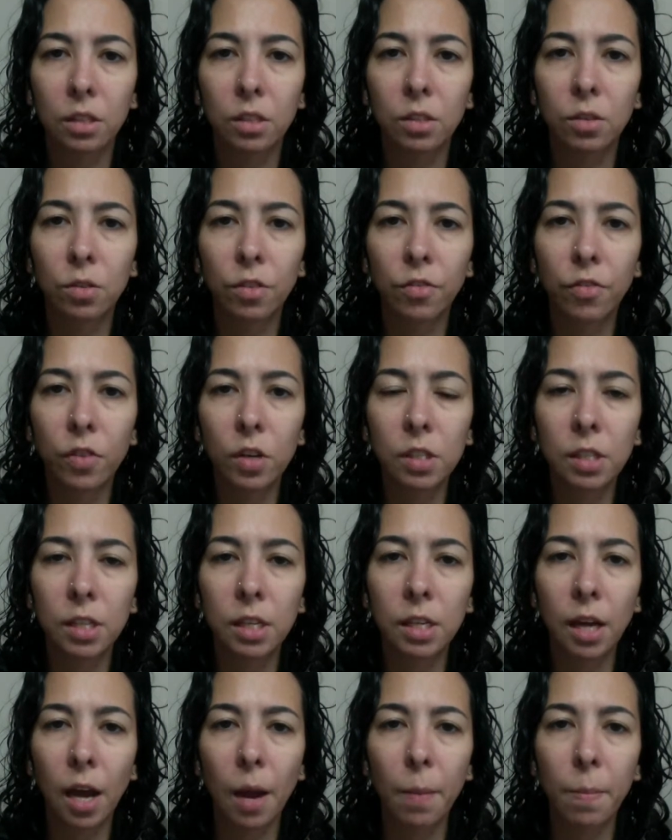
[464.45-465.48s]
So the first
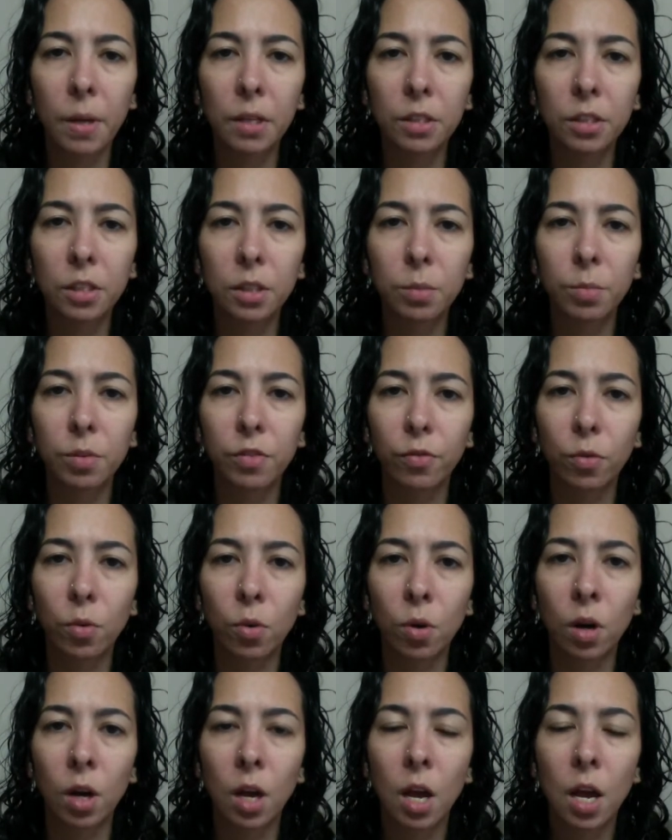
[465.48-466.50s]
thing, I mentioned
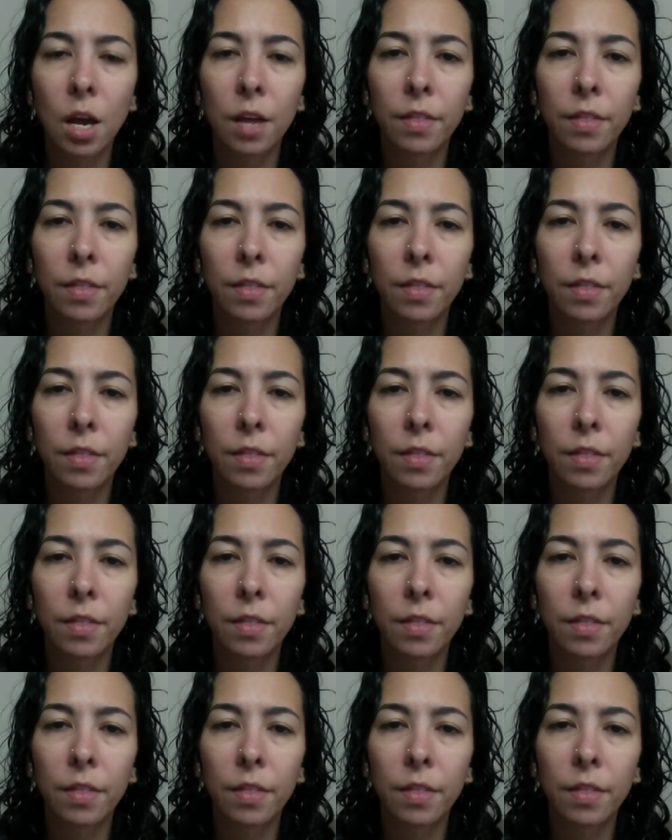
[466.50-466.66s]
before